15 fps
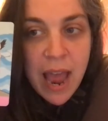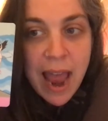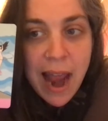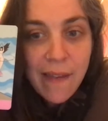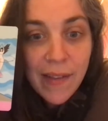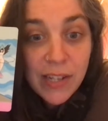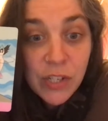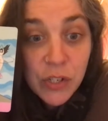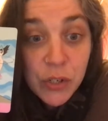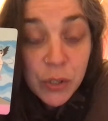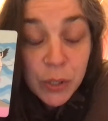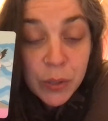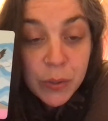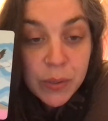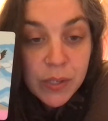And that's
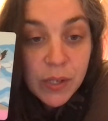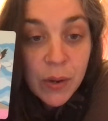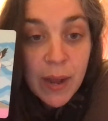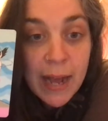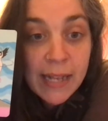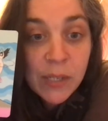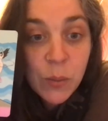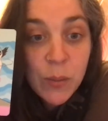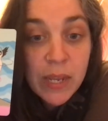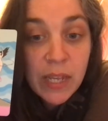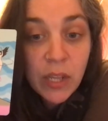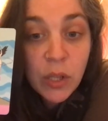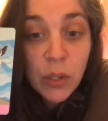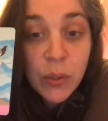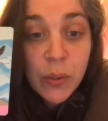true. So as we
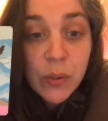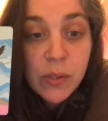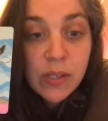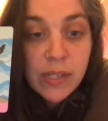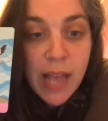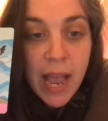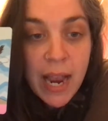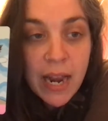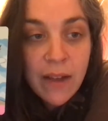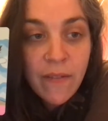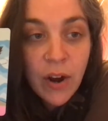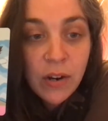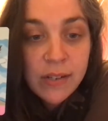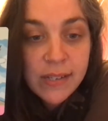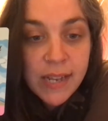lose sight of
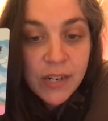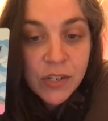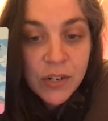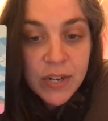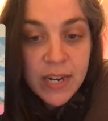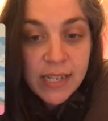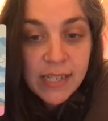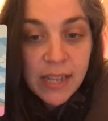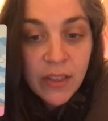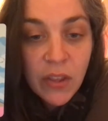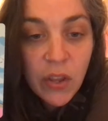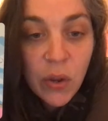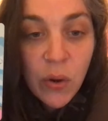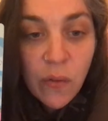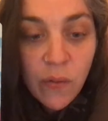our centeredness in the
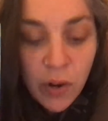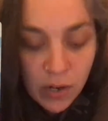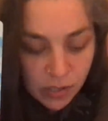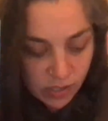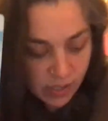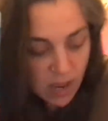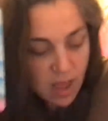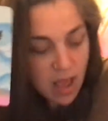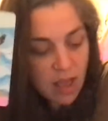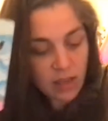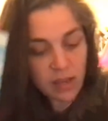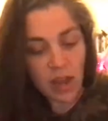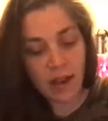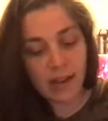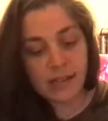universe,
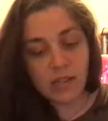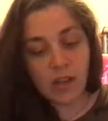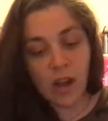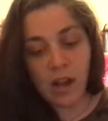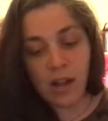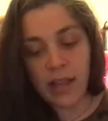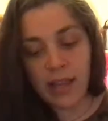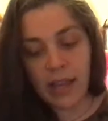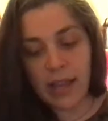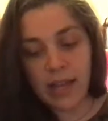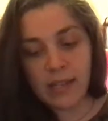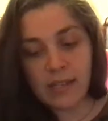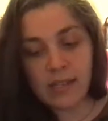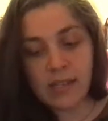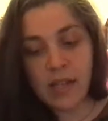God is calling
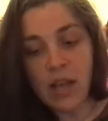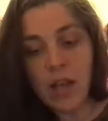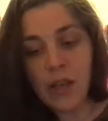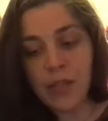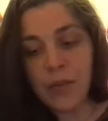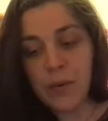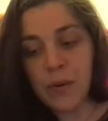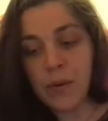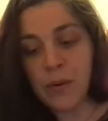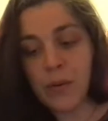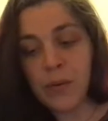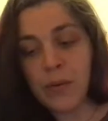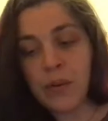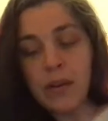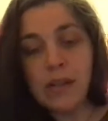us
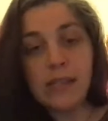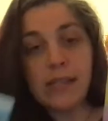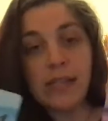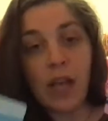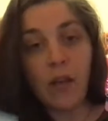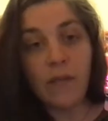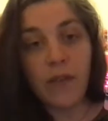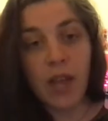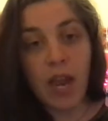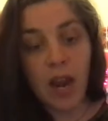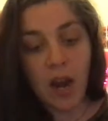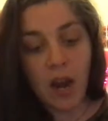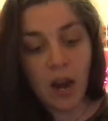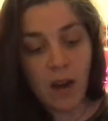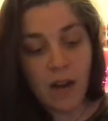through
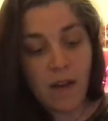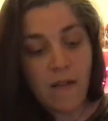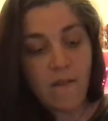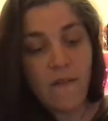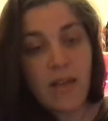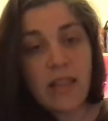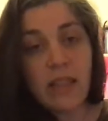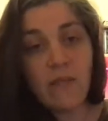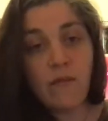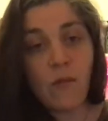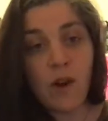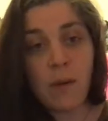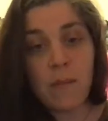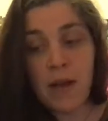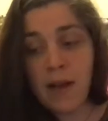self-care in the
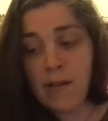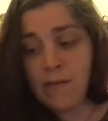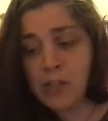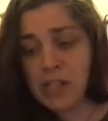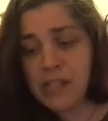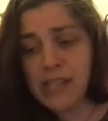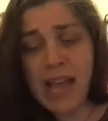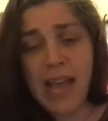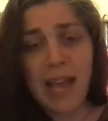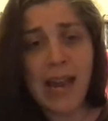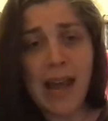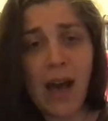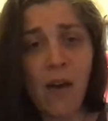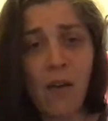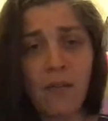form of just hanging
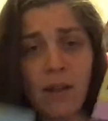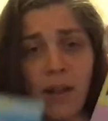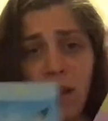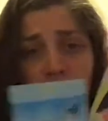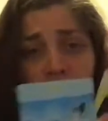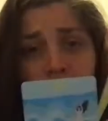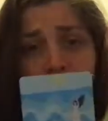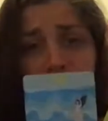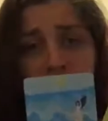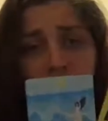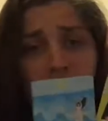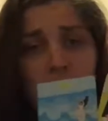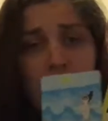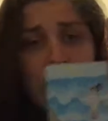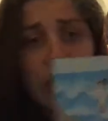out alone,
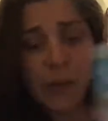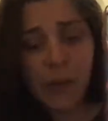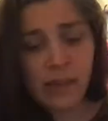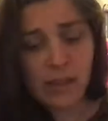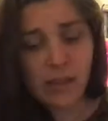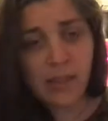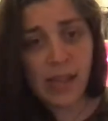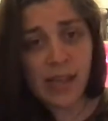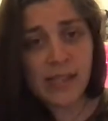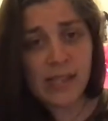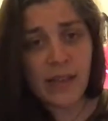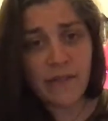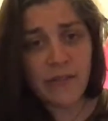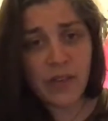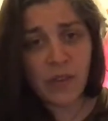doing the things
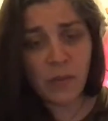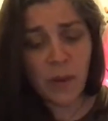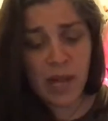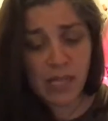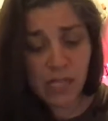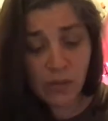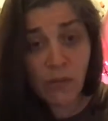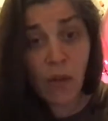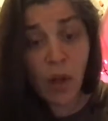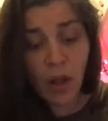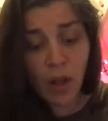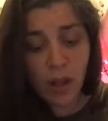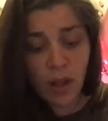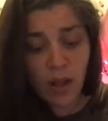that feel restful,